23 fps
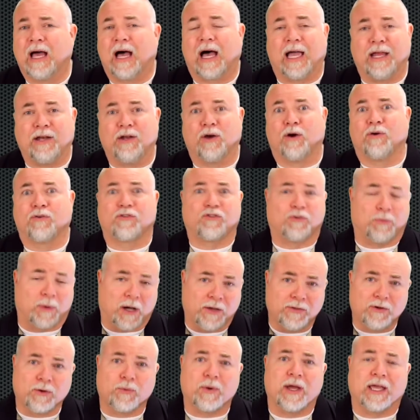I know from
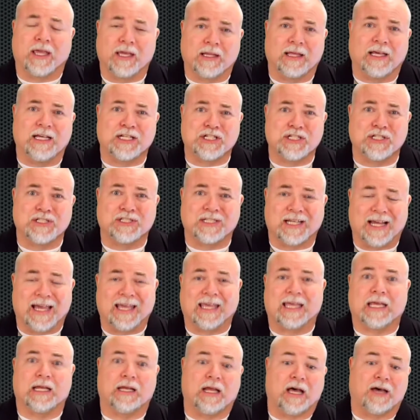other regulations that I
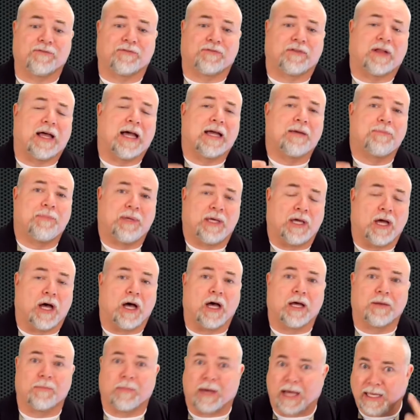cannot fly
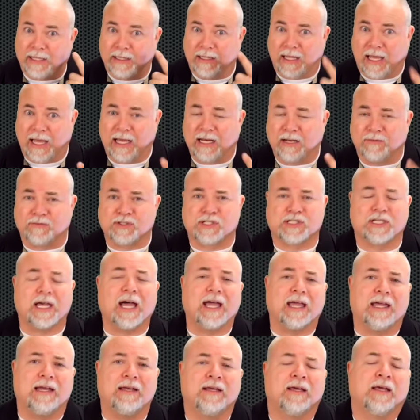beyond my line of
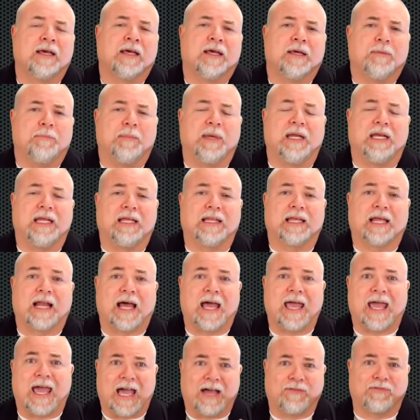sight, meaning that
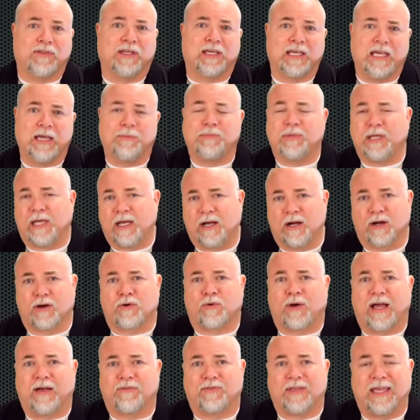I have to keep the
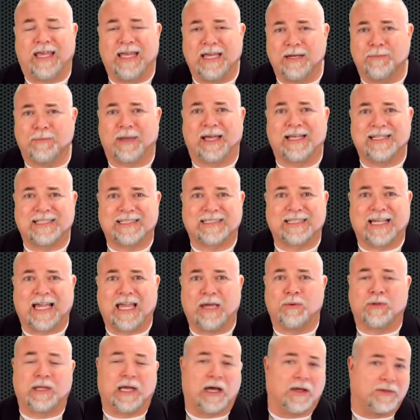aircraft in my
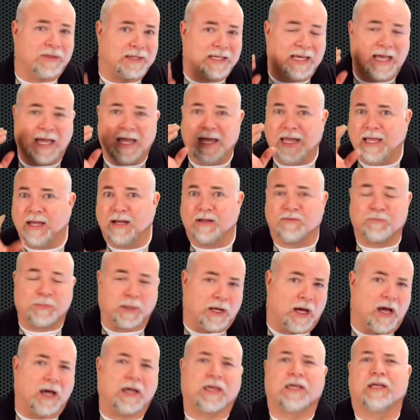sight without the aid of
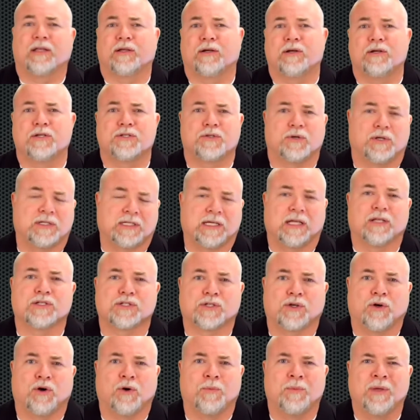binoculars or a
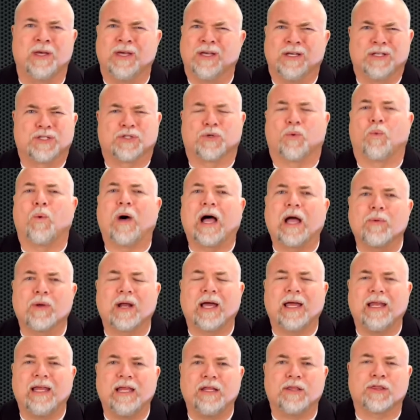telescope. So why would
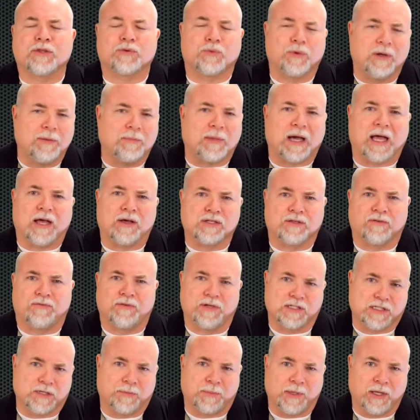I need 3 miles of
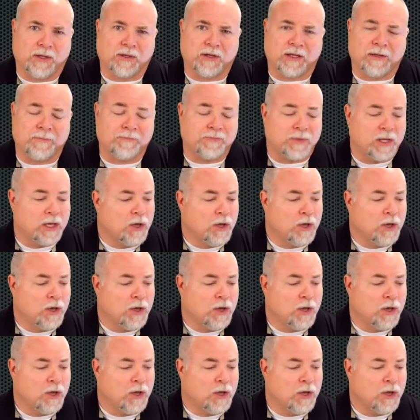visibility?